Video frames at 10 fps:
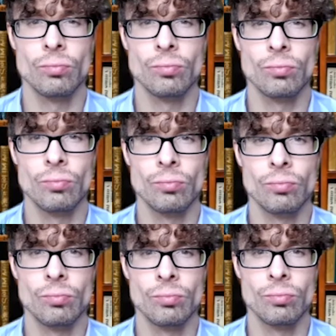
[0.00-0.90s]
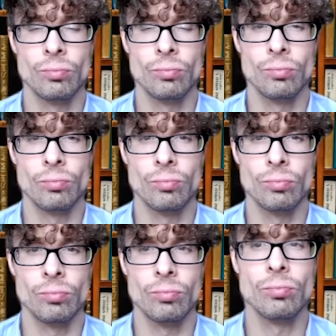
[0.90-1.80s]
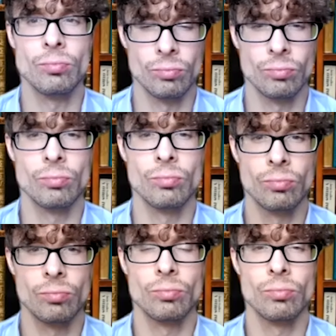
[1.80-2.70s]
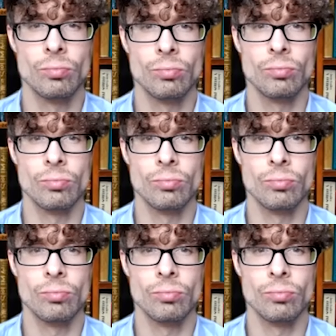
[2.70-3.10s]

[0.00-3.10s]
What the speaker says: (not speaking)